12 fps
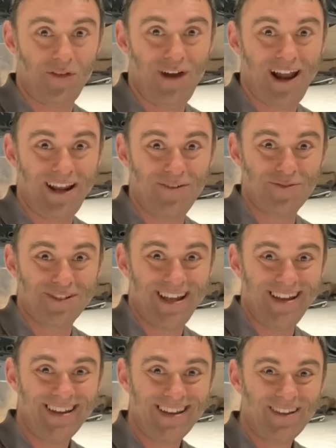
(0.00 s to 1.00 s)
the rallying, wasn't
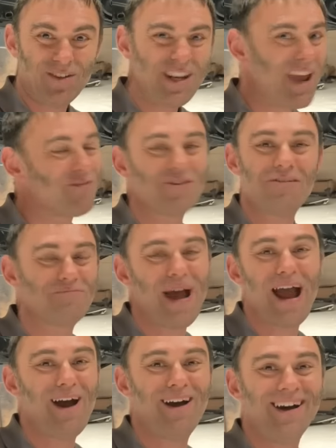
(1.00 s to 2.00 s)
it? But never enough
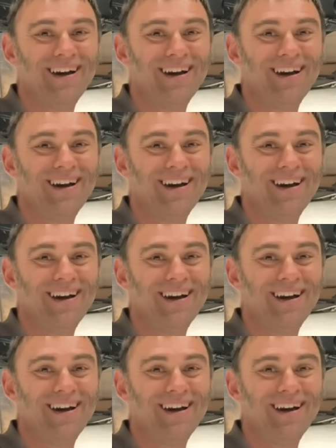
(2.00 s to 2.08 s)
power.